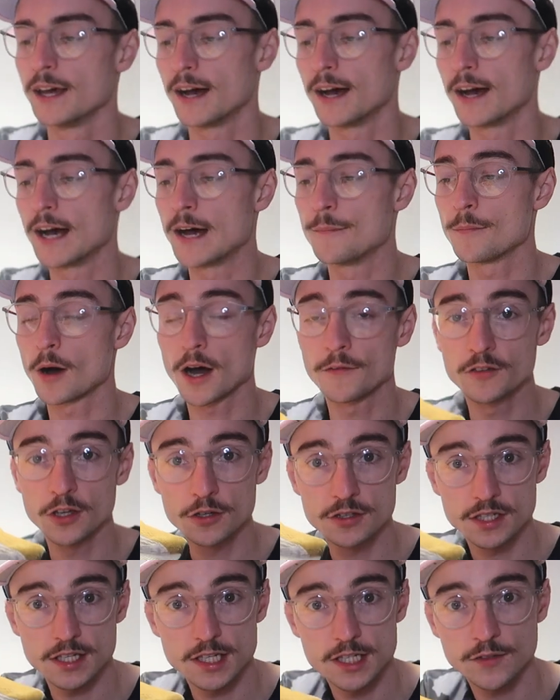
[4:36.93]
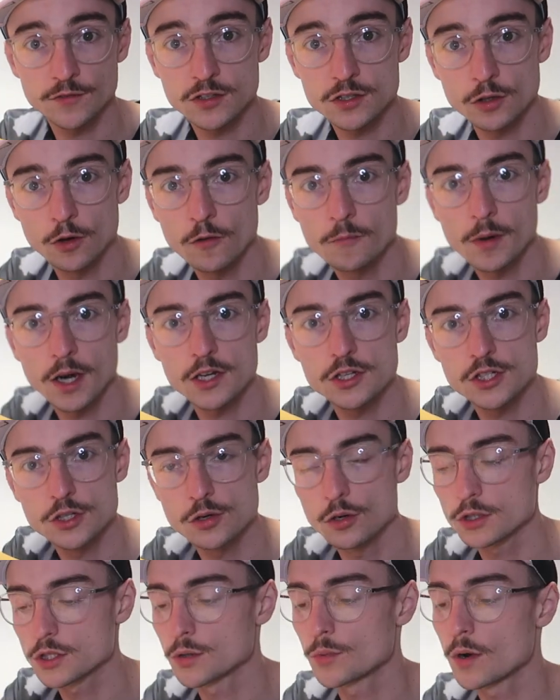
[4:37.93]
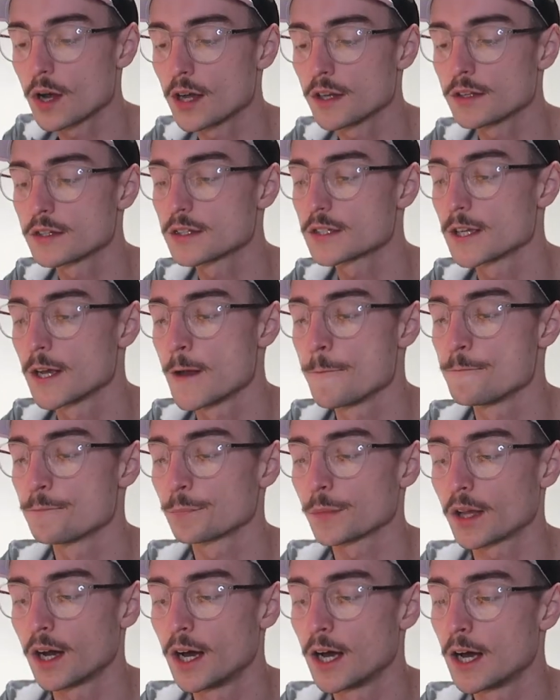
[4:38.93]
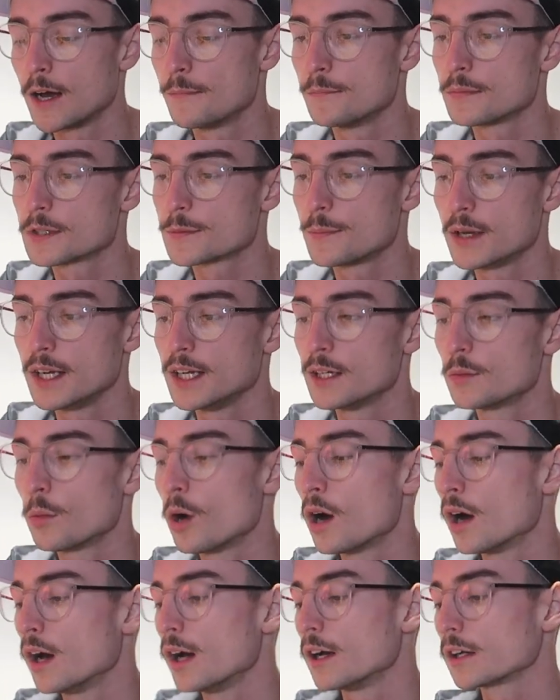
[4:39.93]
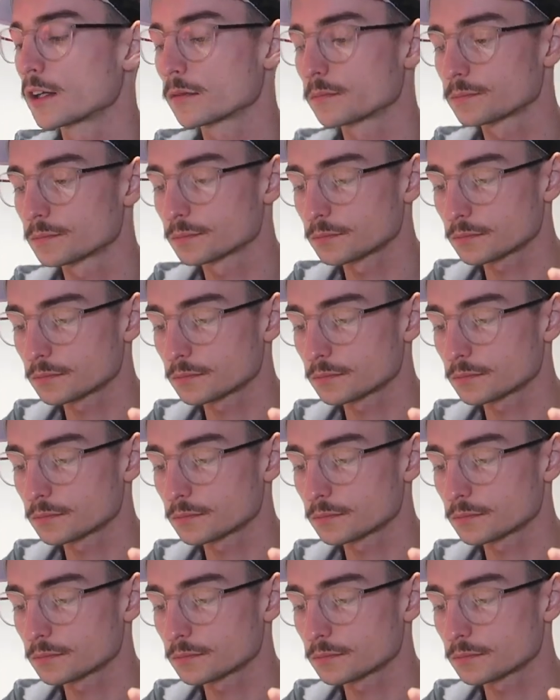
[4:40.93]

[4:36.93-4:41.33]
Um, I've used this for sort of my shorter runs, um, speed work.